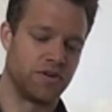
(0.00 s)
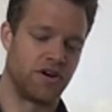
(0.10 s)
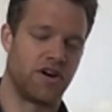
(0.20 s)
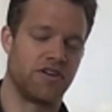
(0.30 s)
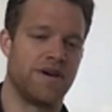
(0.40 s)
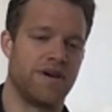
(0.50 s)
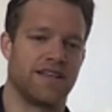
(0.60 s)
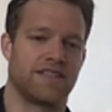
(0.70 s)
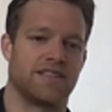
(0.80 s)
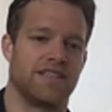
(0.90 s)

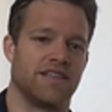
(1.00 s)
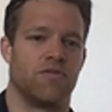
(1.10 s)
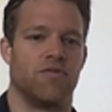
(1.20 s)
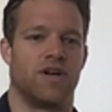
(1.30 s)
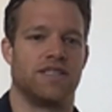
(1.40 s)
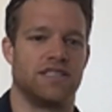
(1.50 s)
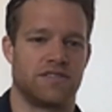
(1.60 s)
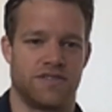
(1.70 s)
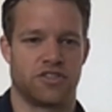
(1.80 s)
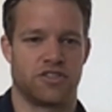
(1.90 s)
automatically run these
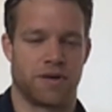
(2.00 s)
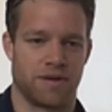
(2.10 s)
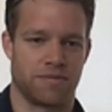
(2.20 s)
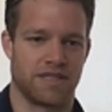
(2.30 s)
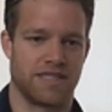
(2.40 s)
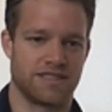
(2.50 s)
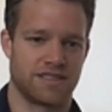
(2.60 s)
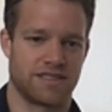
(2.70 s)
feature pipelines